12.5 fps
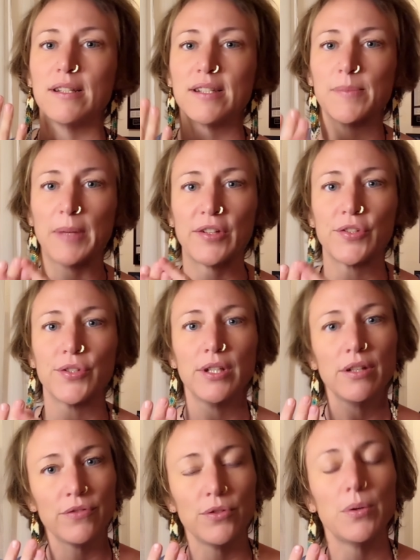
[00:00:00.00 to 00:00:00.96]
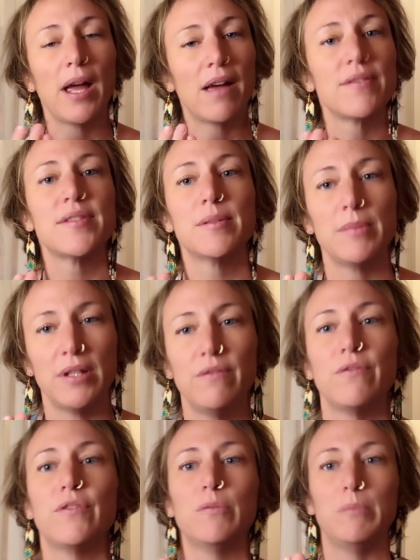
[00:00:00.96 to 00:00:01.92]
especially if you have some
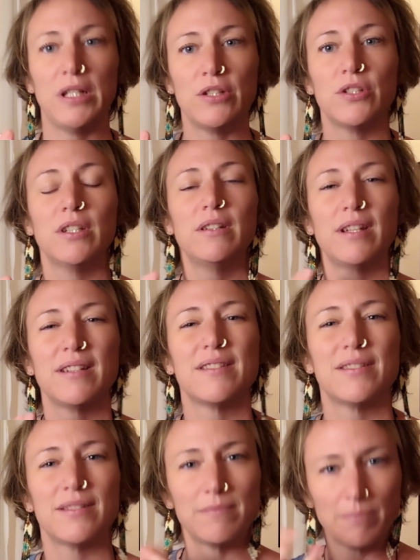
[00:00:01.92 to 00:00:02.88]
inflammation that's